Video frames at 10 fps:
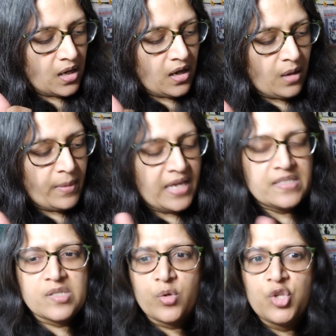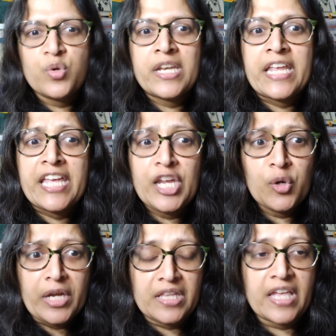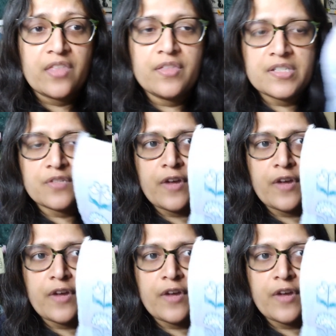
And so you can hear it. Like this